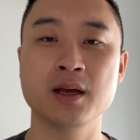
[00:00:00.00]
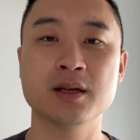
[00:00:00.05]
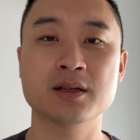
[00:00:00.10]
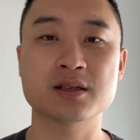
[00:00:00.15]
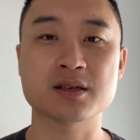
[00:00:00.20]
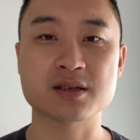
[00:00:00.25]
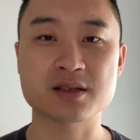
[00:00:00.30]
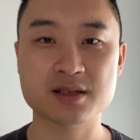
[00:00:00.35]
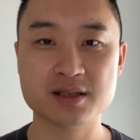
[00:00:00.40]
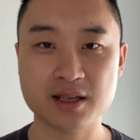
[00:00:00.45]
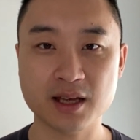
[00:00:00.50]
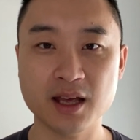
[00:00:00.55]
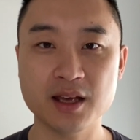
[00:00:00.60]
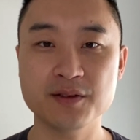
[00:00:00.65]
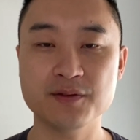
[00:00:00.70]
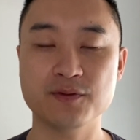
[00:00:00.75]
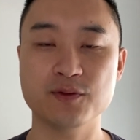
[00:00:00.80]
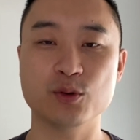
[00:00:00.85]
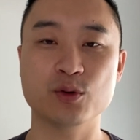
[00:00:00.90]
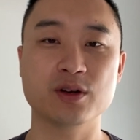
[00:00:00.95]
To
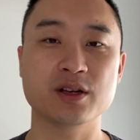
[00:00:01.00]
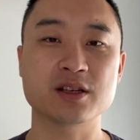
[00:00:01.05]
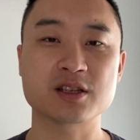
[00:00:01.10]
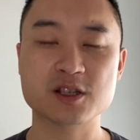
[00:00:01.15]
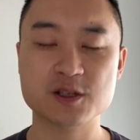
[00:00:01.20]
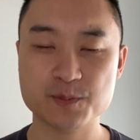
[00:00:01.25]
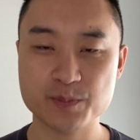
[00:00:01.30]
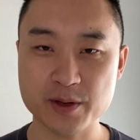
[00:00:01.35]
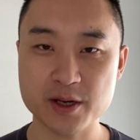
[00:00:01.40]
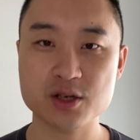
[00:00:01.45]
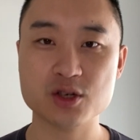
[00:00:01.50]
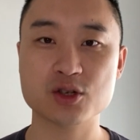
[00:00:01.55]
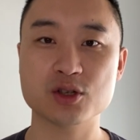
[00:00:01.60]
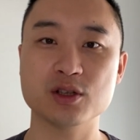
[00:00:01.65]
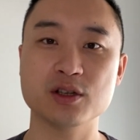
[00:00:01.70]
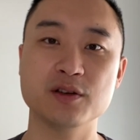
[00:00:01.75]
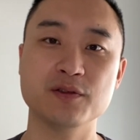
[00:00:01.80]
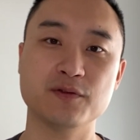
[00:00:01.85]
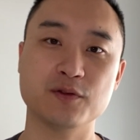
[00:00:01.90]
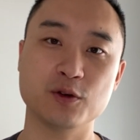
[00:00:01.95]
stand for,
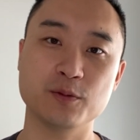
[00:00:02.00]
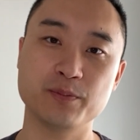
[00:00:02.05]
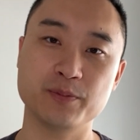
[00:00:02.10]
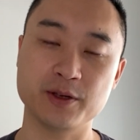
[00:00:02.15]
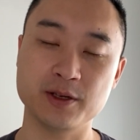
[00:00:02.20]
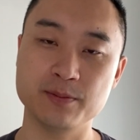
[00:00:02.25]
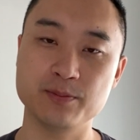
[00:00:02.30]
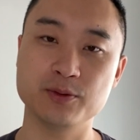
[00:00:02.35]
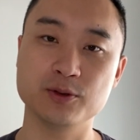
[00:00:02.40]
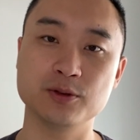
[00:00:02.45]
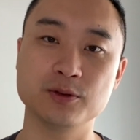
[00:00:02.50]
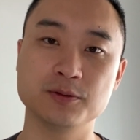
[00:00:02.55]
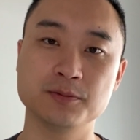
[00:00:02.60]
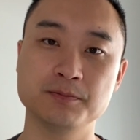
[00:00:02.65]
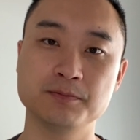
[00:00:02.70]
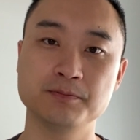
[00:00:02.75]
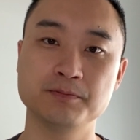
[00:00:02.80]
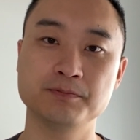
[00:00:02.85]
especially for people